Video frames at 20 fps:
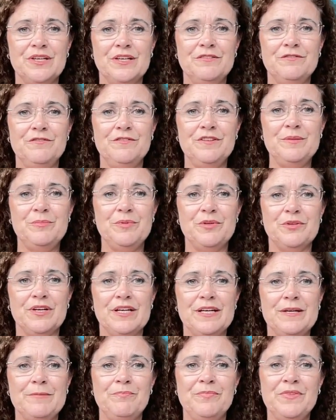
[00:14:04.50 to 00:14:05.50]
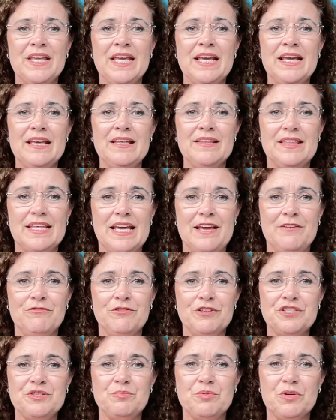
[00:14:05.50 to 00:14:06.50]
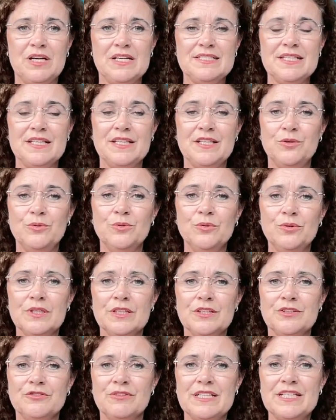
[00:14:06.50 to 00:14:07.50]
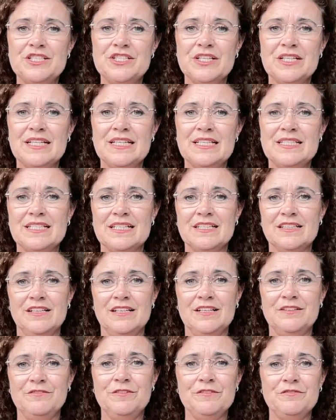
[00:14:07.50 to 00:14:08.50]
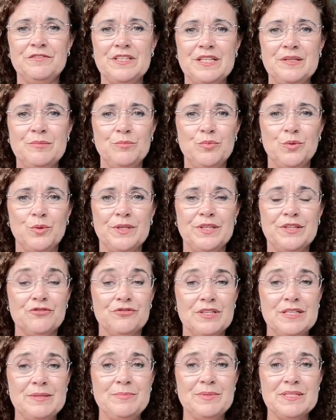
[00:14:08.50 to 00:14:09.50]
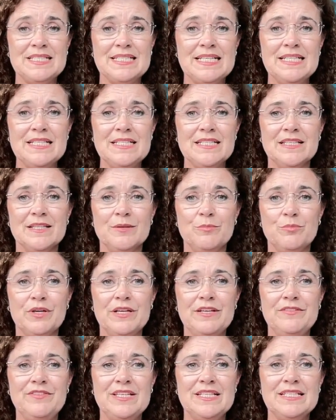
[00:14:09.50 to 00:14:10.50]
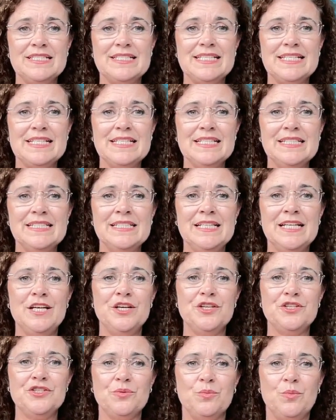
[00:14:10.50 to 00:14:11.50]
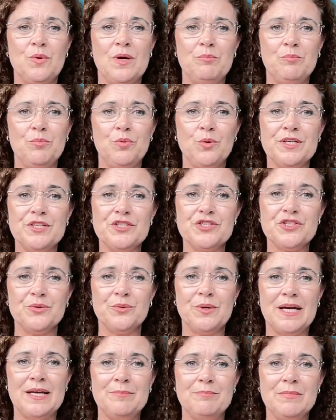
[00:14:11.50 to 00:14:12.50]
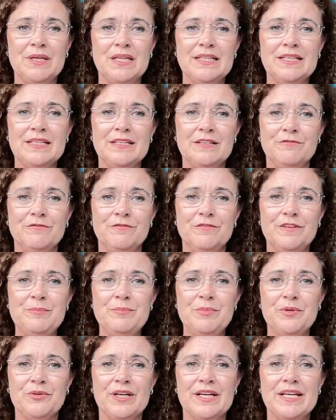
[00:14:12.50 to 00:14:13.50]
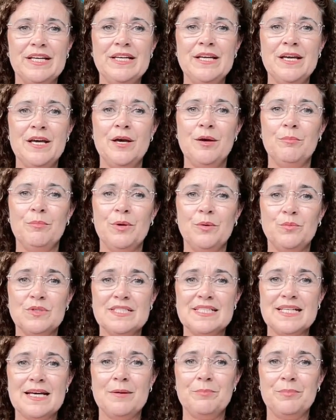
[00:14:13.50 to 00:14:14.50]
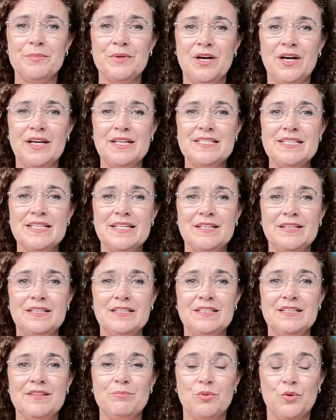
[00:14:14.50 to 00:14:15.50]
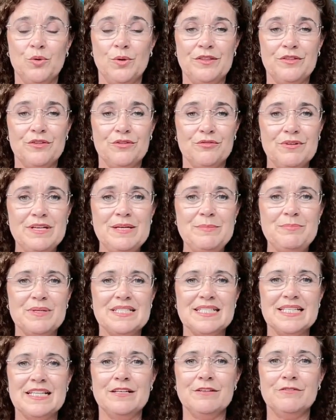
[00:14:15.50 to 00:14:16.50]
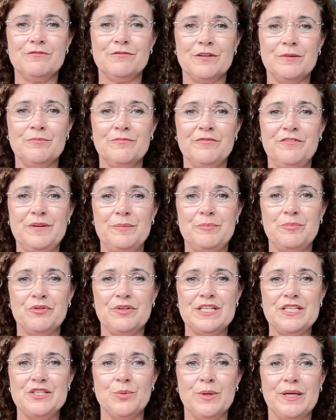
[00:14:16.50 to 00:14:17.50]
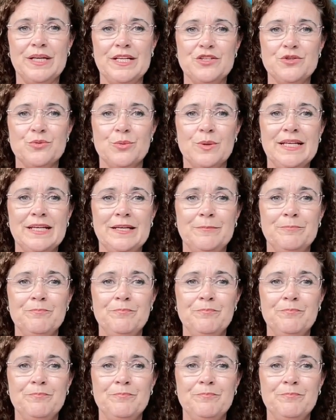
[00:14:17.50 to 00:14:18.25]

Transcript: in February. The average price in the Auckland region had declined 15.3% in the previous year to $1.28 million in February, but was up 19.3% from February 2020.